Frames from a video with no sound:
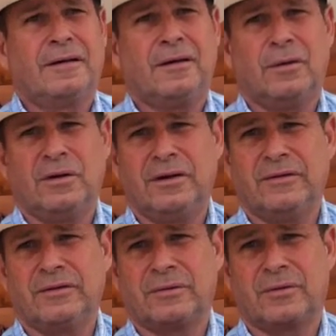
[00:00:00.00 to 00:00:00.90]
You know, we live
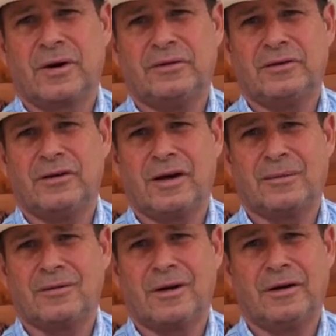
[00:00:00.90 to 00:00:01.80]
in some crazy
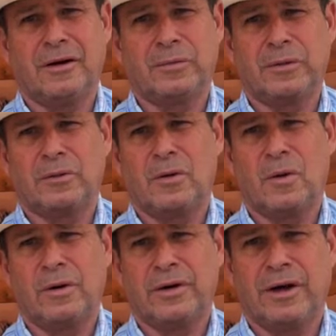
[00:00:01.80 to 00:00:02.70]
times right now. People are
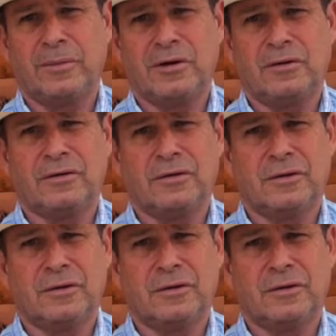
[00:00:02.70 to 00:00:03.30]
hoarding ammunition.